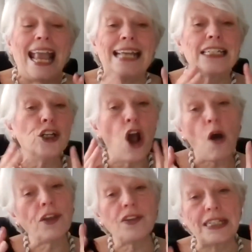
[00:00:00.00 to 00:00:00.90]
is
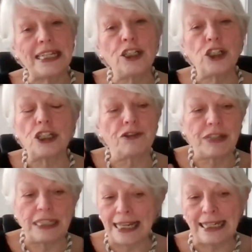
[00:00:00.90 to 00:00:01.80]
not that the teachers are
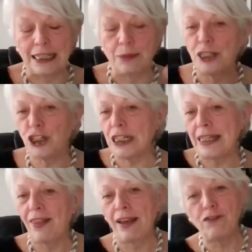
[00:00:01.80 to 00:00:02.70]
assessing them, it's just
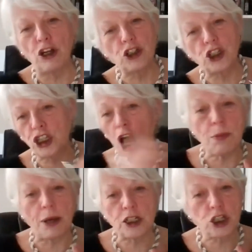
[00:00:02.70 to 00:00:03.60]
that they've lost
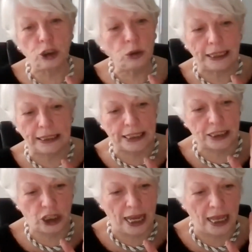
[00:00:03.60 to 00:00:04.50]
so much schooling
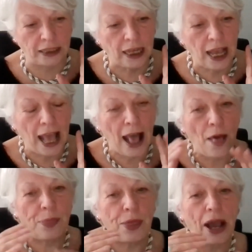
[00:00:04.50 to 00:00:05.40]
this year
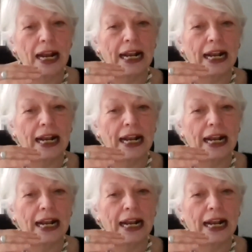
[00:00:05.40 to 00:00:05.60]
that,